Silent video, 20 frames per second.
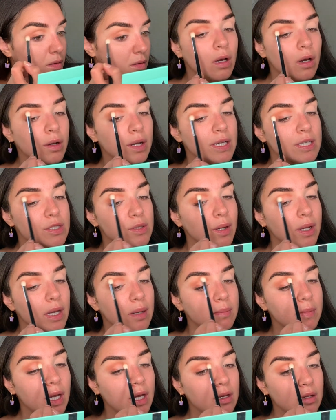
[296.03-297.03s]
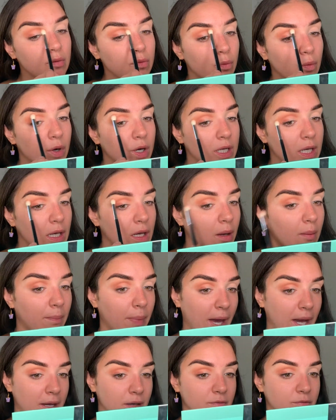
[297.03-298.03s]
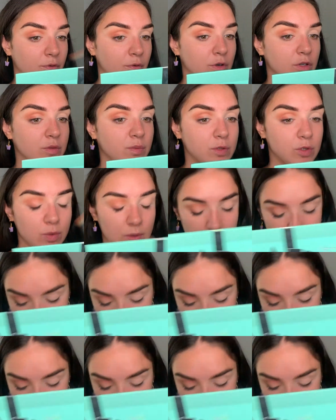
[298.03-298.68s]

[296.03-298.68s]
Okay, so I am kind of working back and forth between